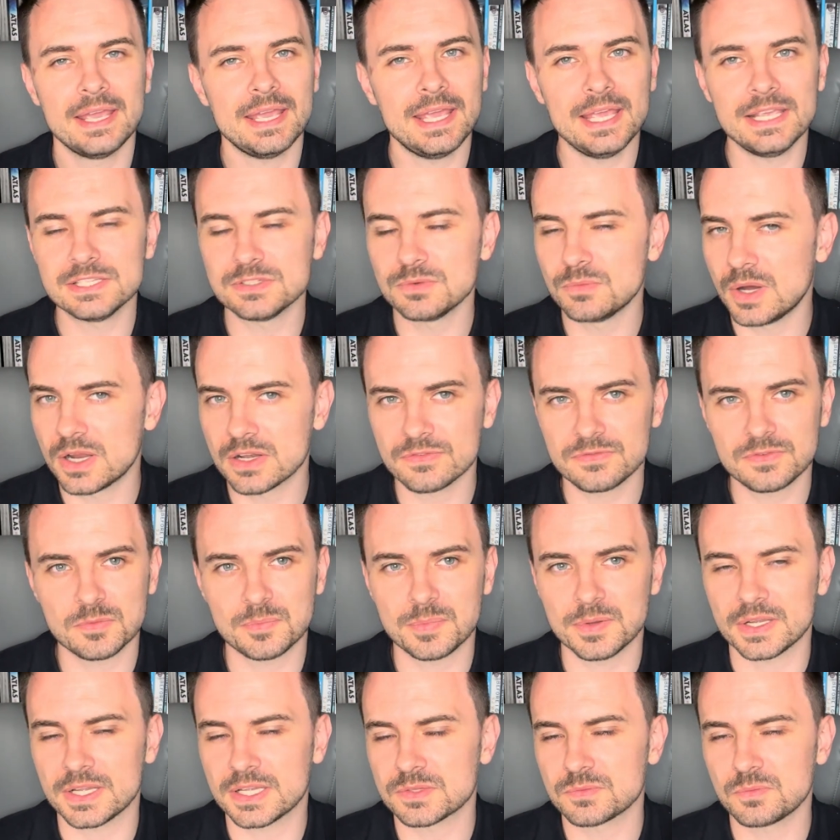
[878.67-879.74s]
is a wonderful
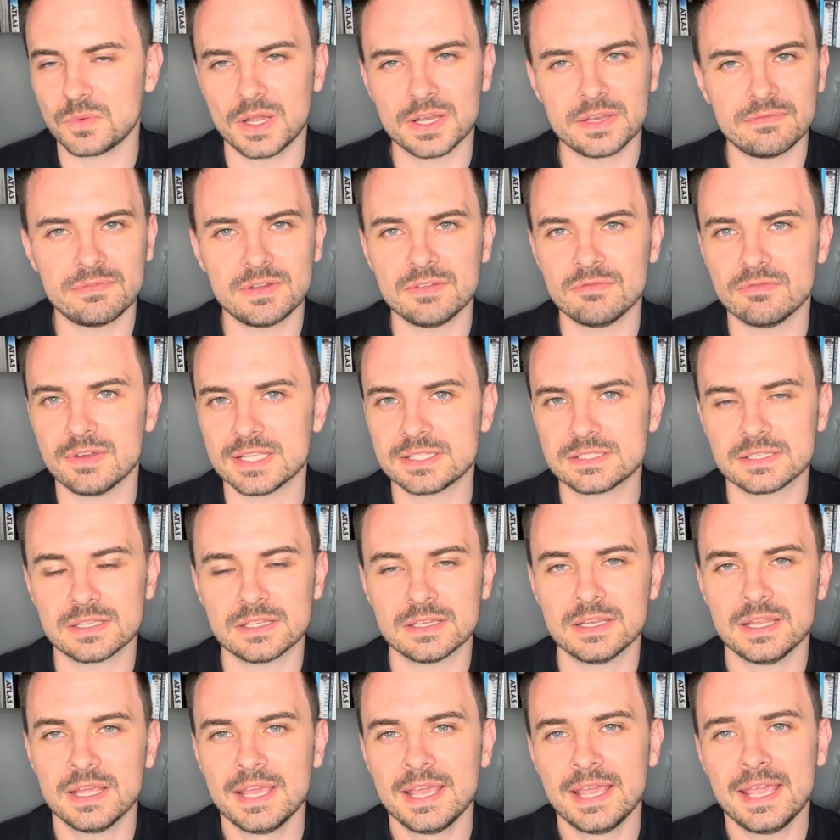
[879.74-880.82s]
book. It's wonderfully
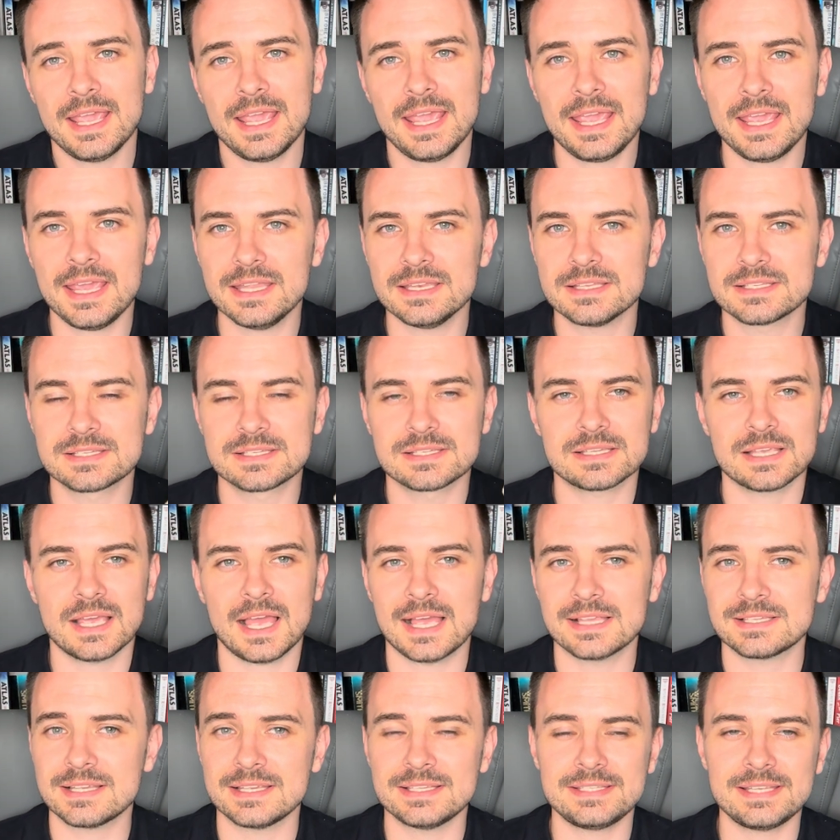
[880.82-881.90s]
written. It's,
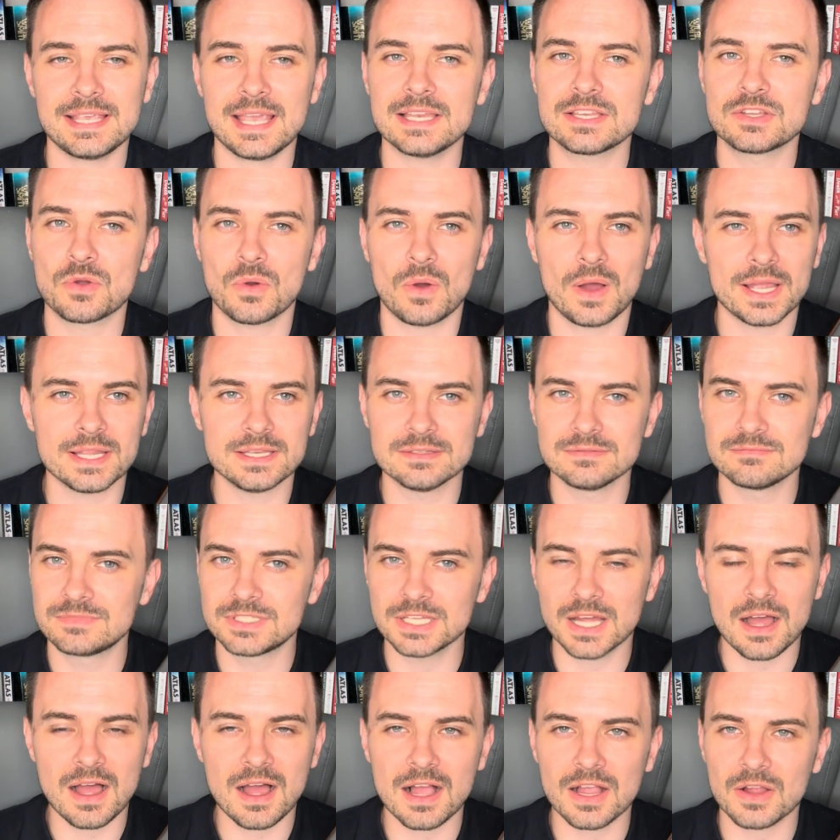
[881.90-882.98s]
as I said, quite
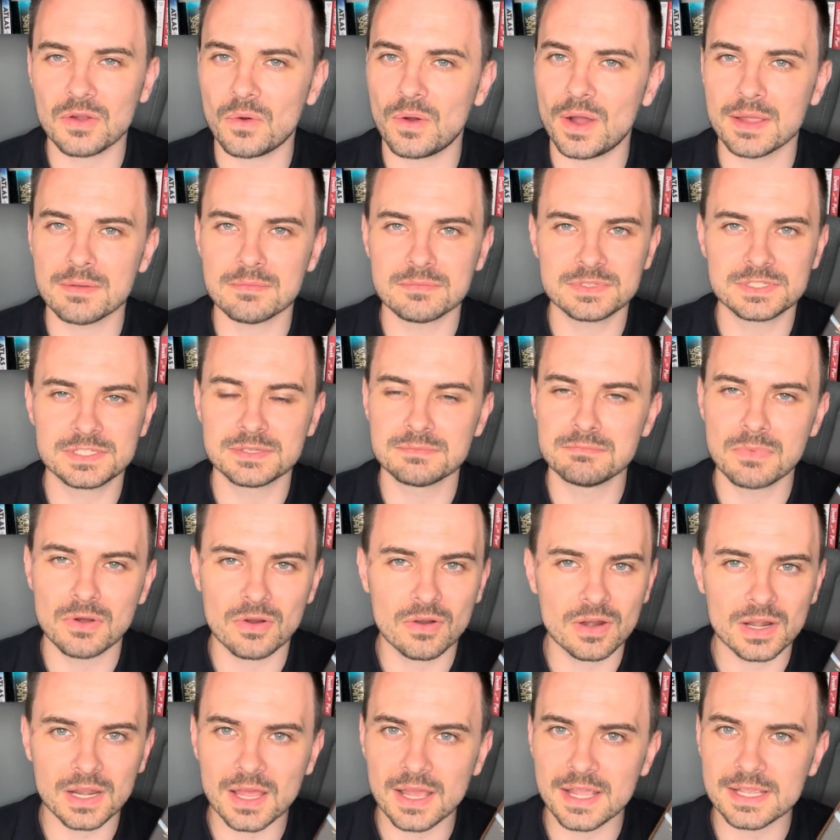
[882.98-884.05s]
dark, quite
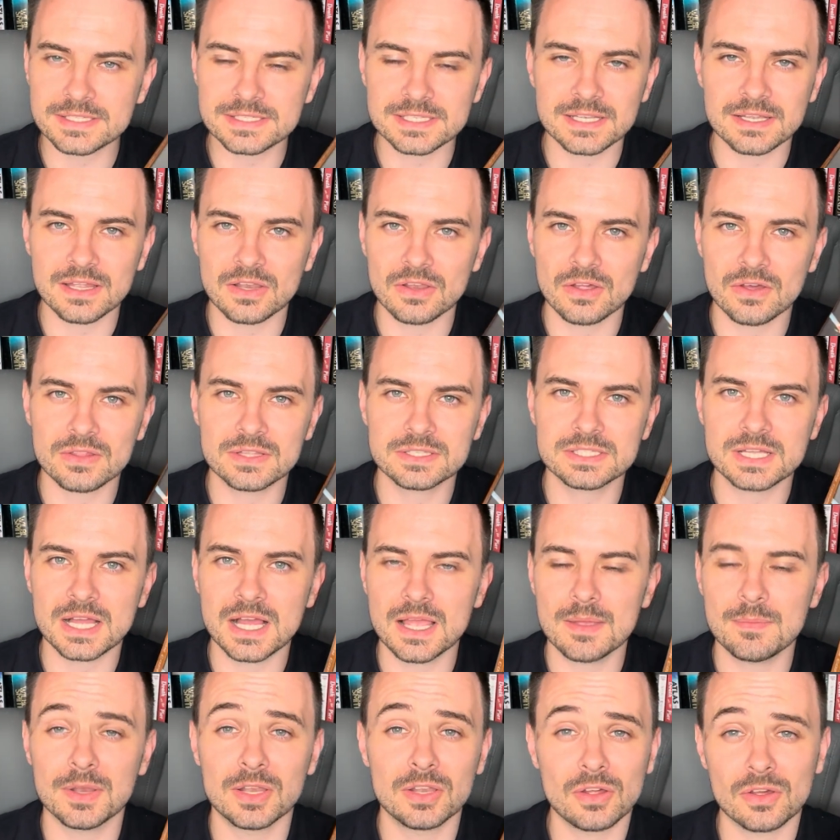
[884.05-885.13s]
demoralizing a lot of the
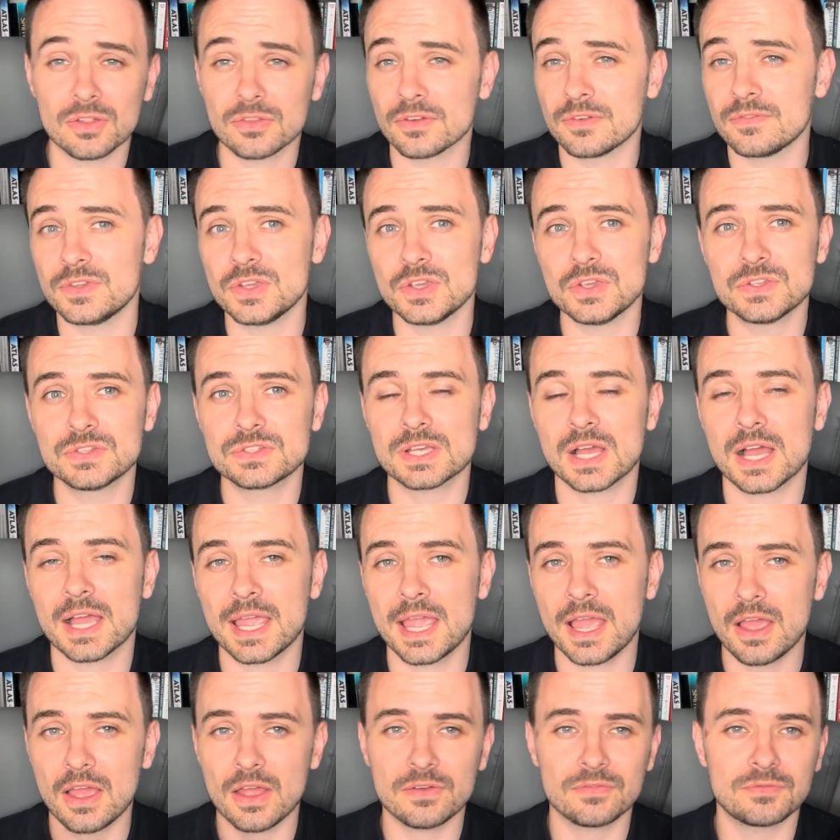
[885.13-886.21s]
time. A lot of the reviews I
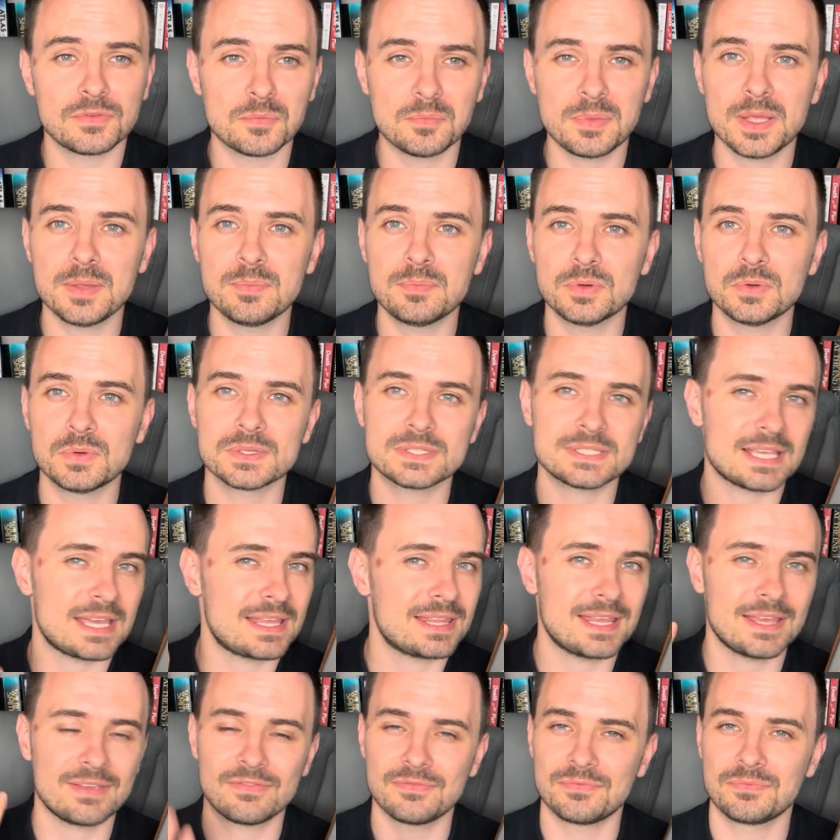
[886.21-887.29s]
heard from people were saying
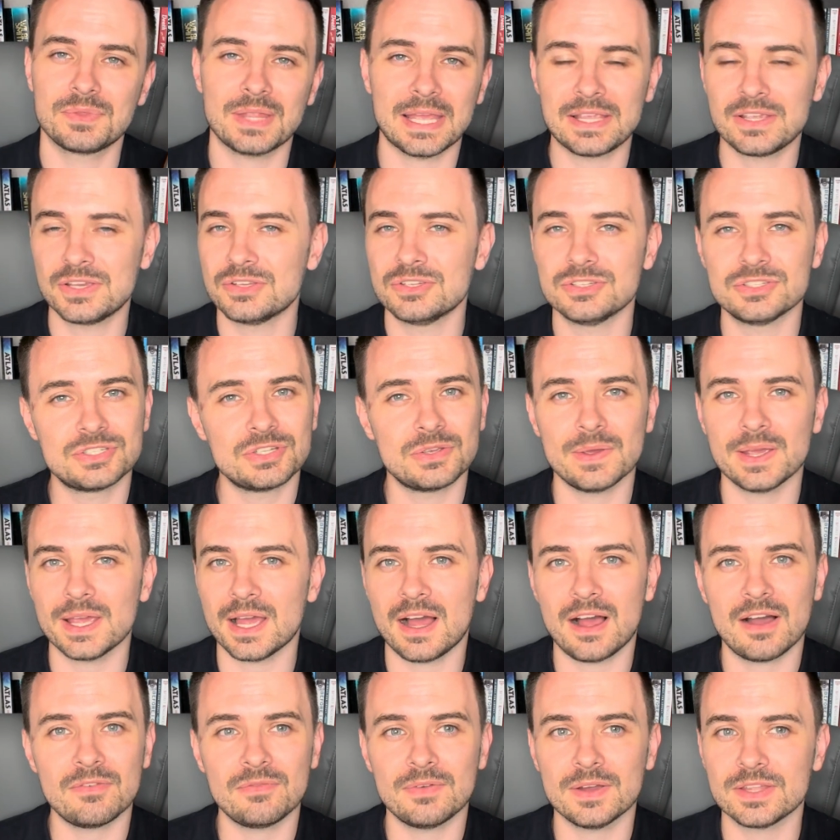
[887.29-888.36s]
they couldn't do it
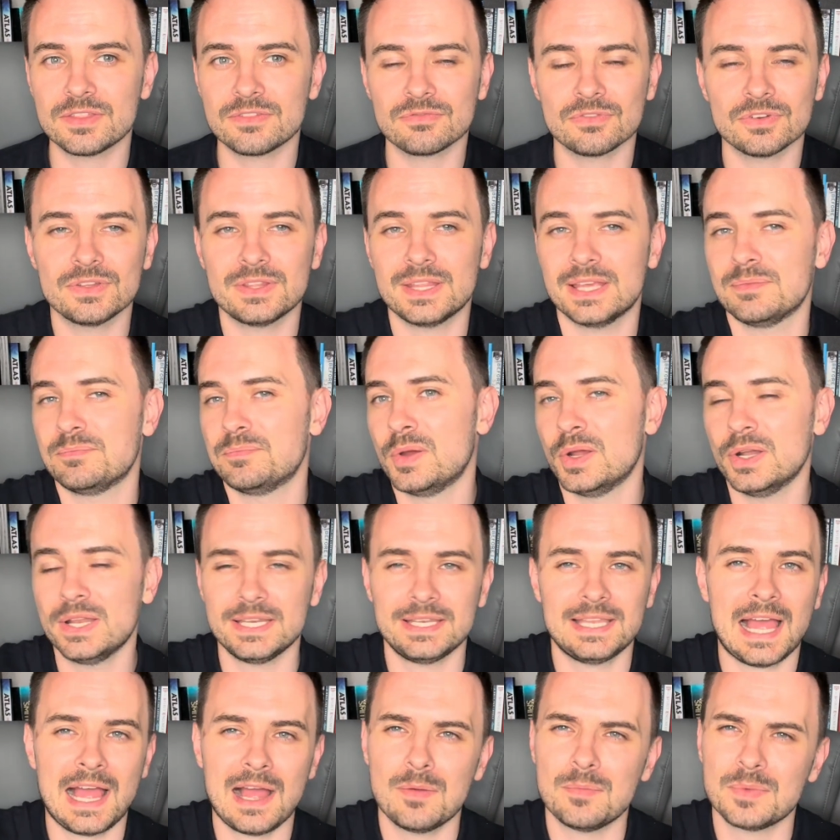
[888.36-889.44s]
halfway through. They put it
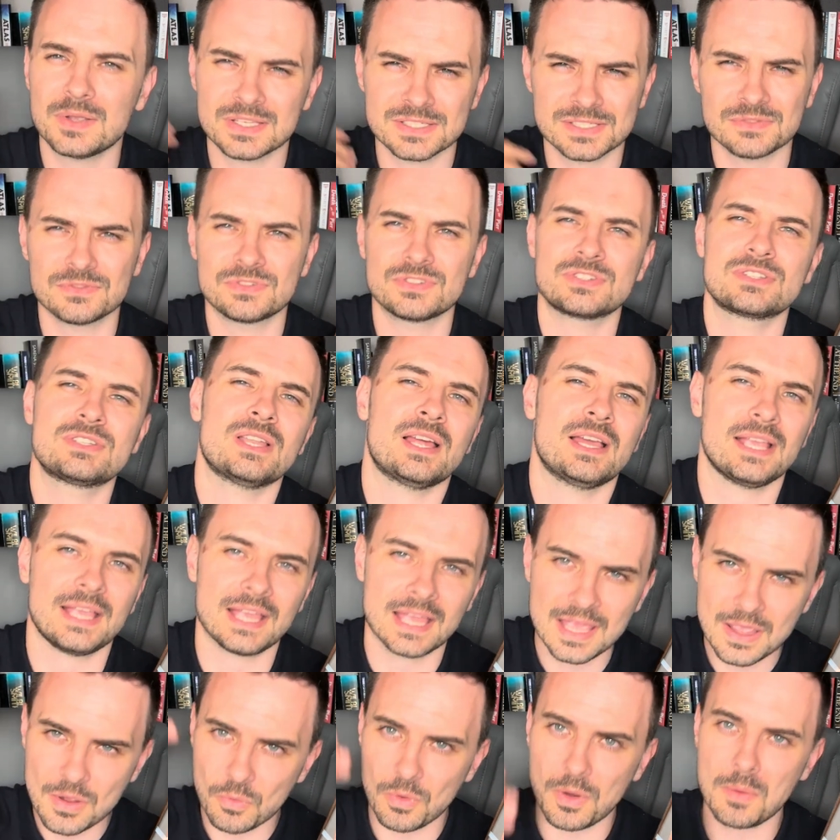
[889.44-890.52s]
down because it was just like
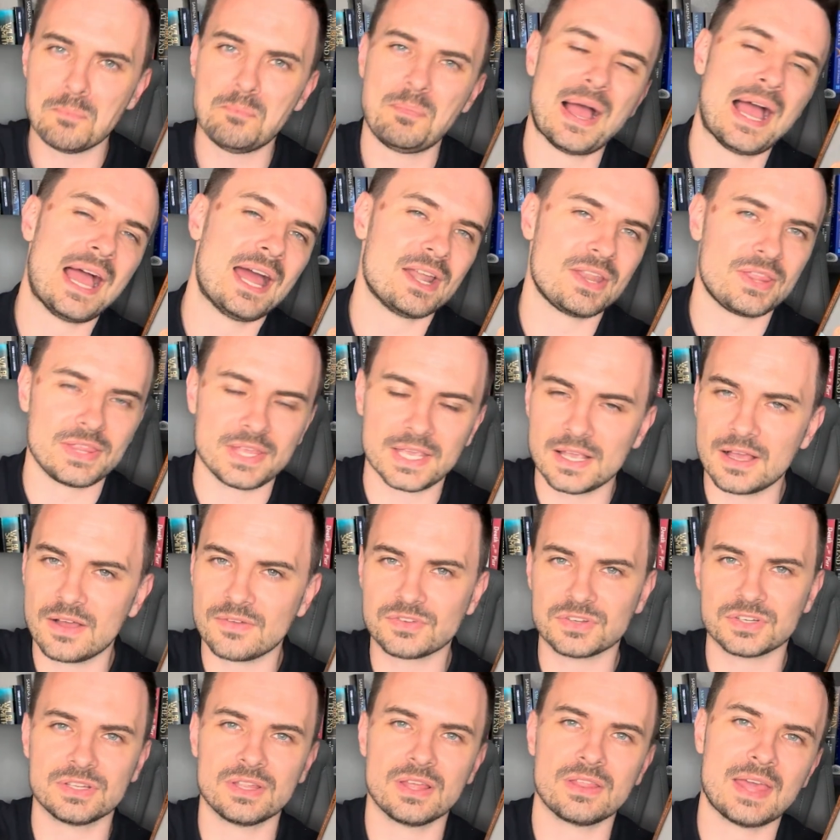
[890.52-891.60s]
one bad thing after
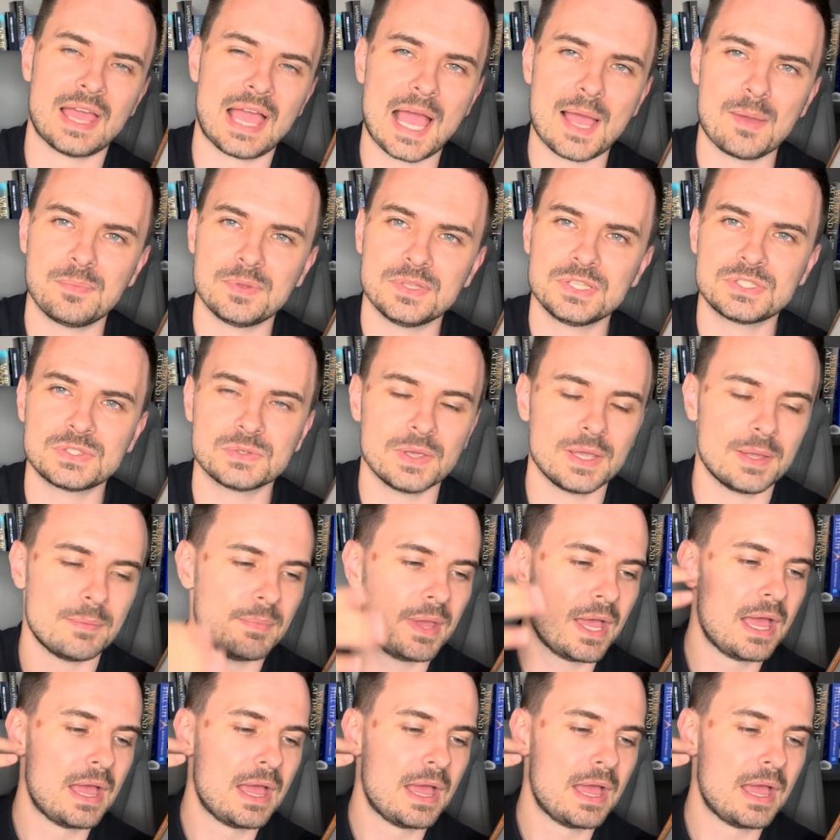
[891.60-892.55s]
another happened to him.